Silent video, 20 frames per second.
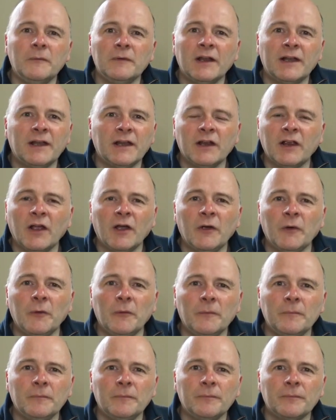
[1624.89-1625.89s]
Let it go.
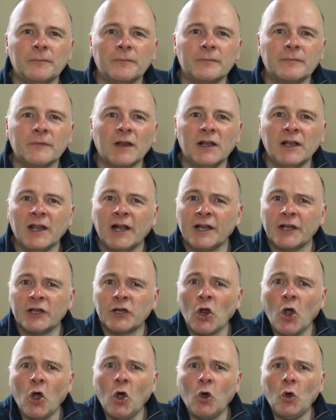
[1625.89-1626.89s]
Let it
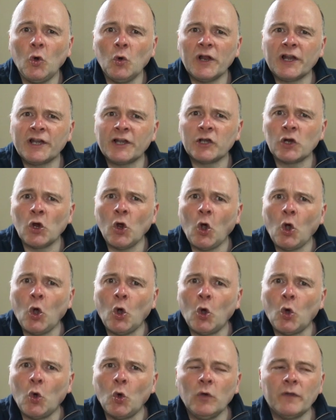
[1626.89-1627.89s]
go, let it
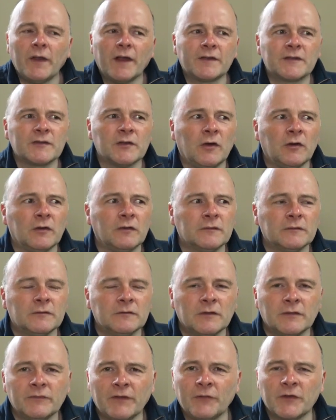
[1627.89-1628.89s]
go. That song.
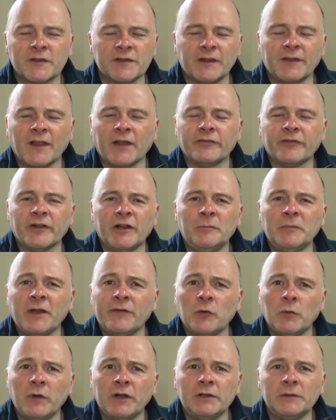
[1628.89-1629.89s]
Never seen that film,
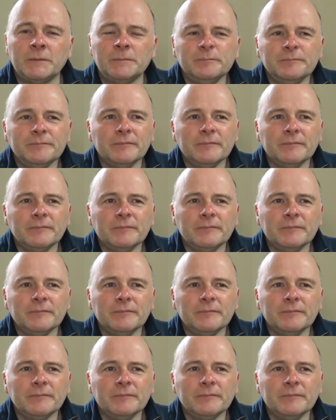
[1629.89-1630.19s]
never will.